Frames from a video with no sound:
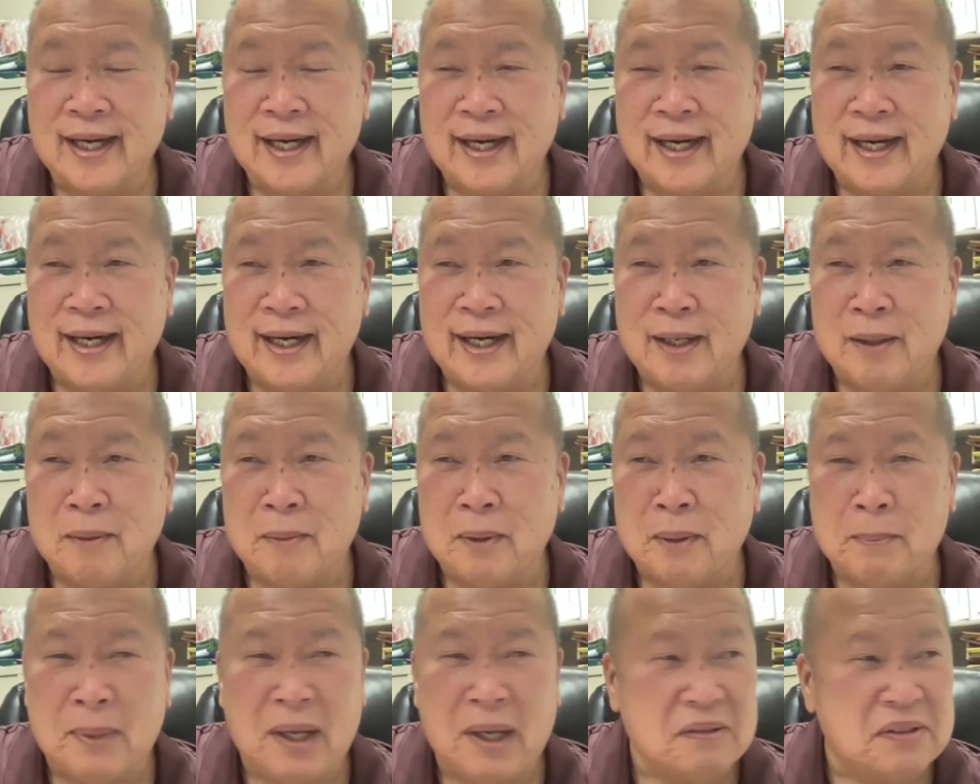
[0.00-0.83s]

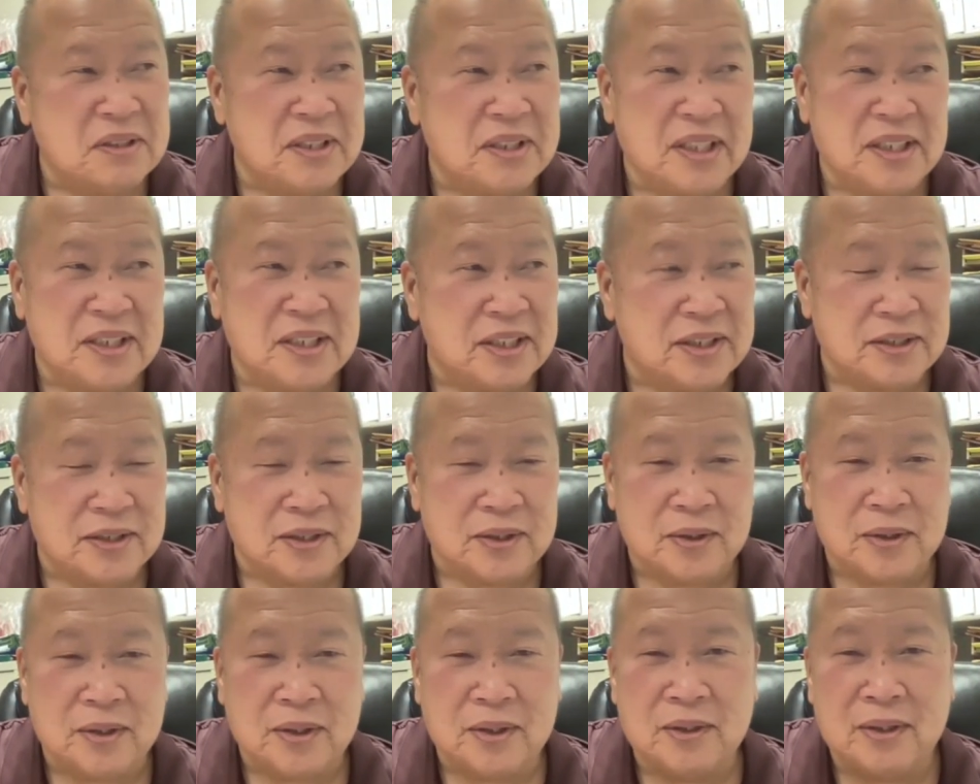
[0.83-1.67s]
um, about six years
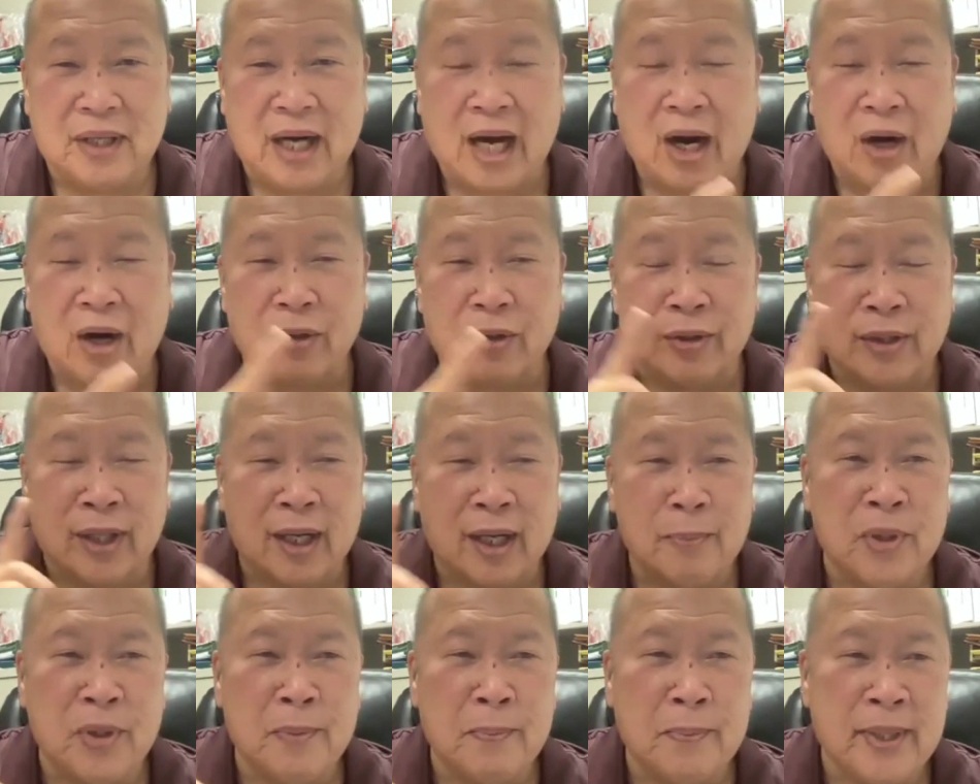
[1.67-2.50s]
ago, our
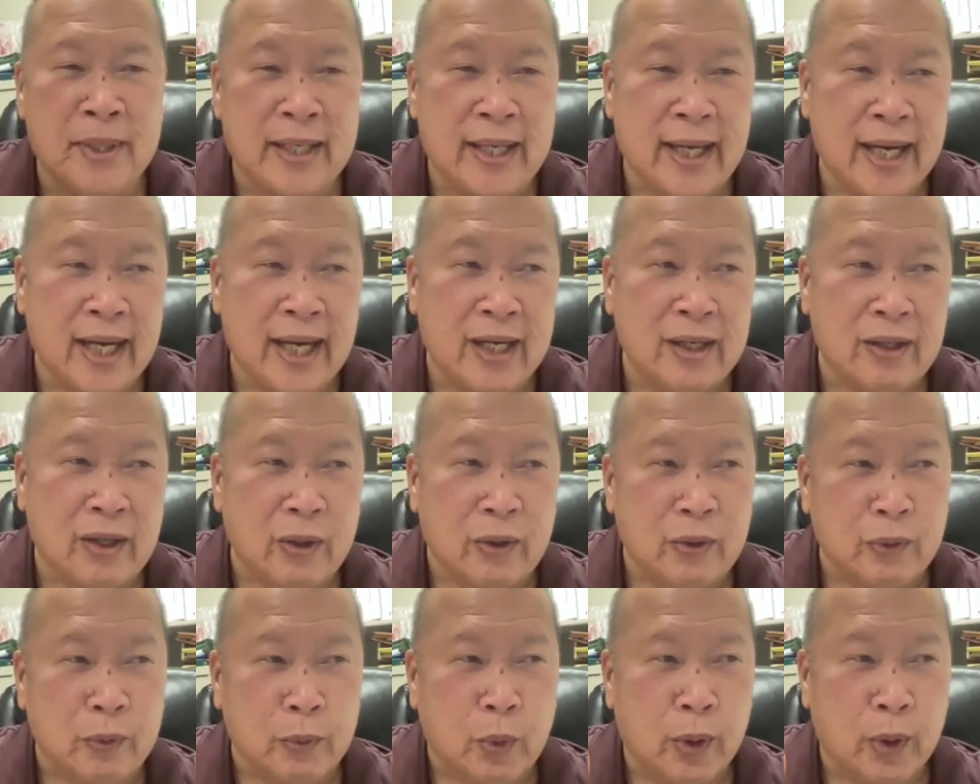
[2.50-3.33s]
WBL,
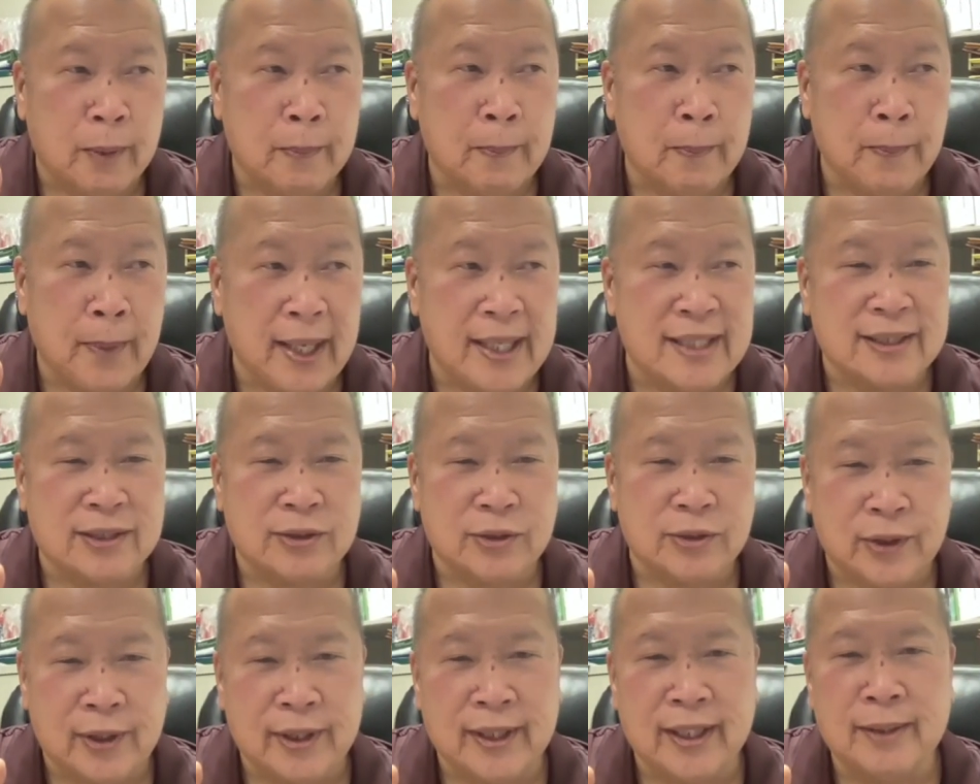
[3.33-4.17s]
our
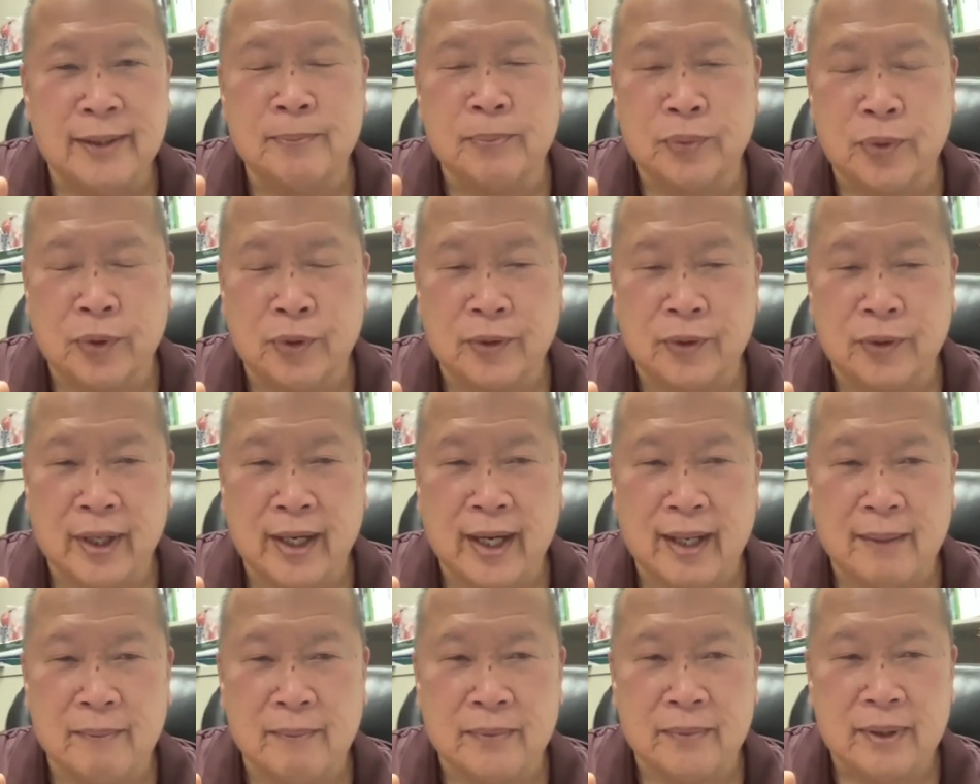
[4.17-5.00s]
work-based learning
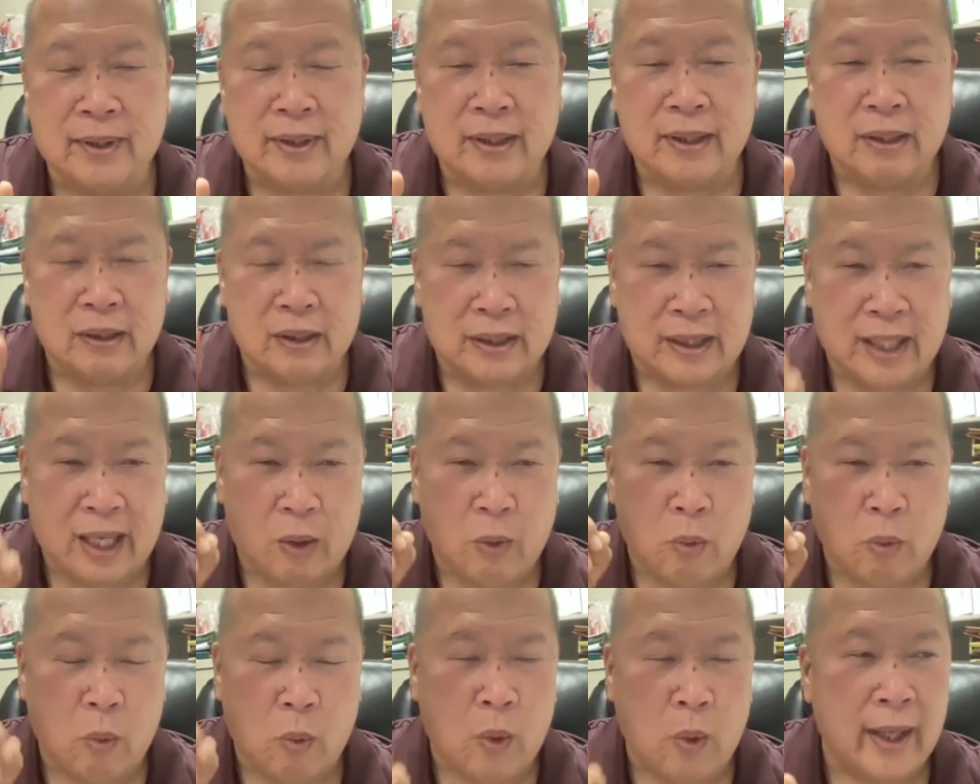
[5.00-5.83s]
program,
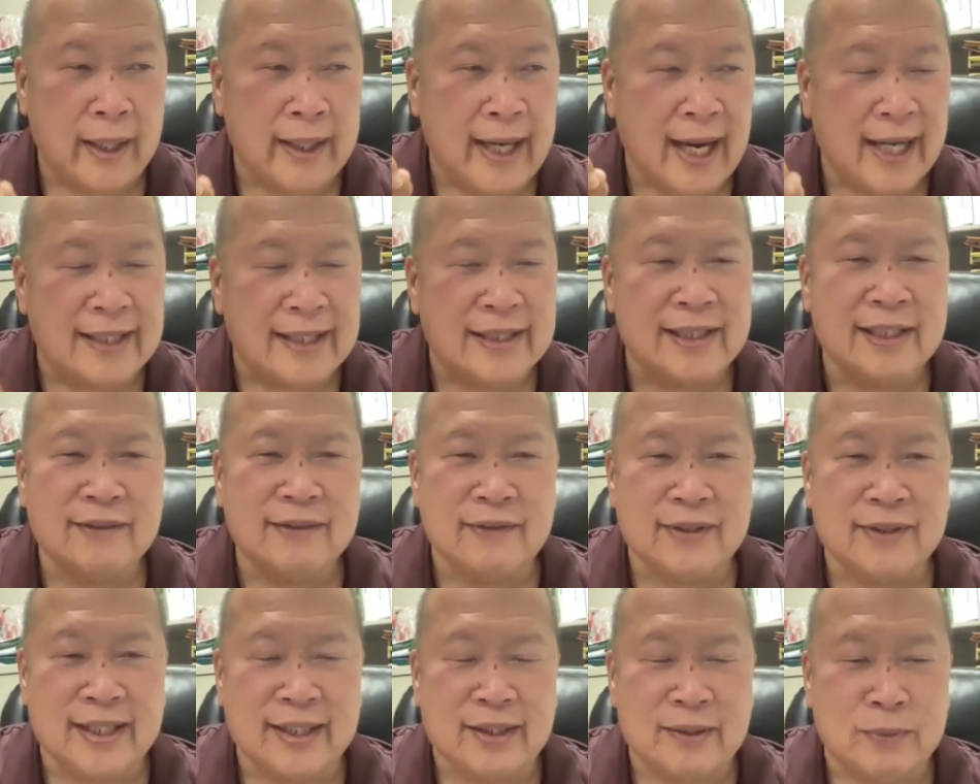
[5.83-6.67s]
that one
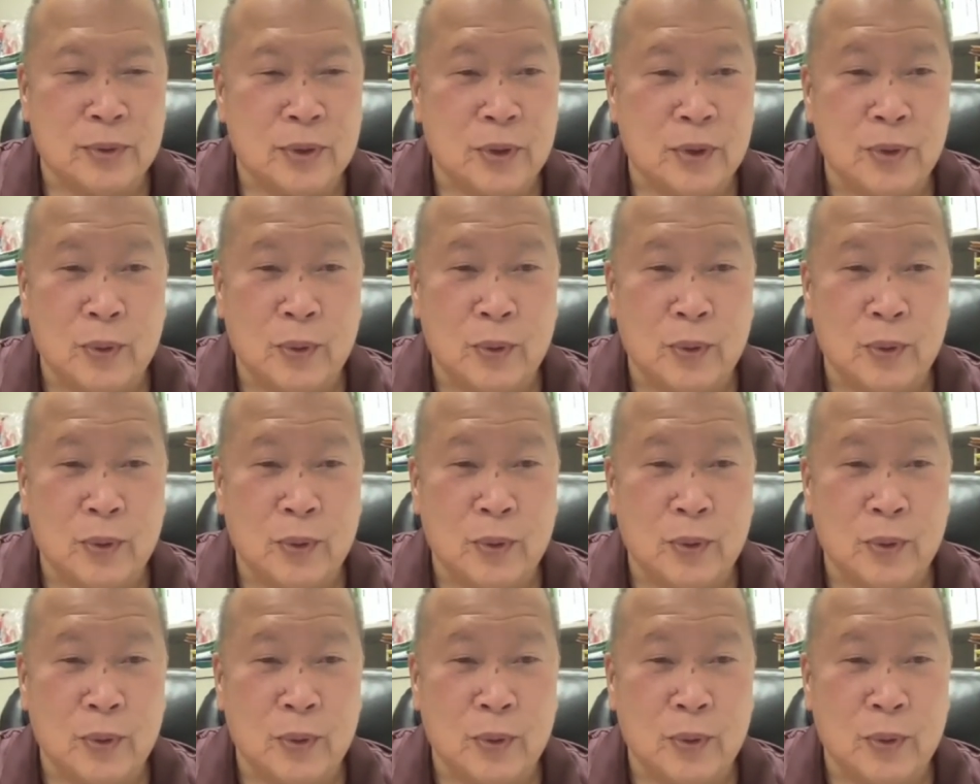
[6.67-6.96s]
activity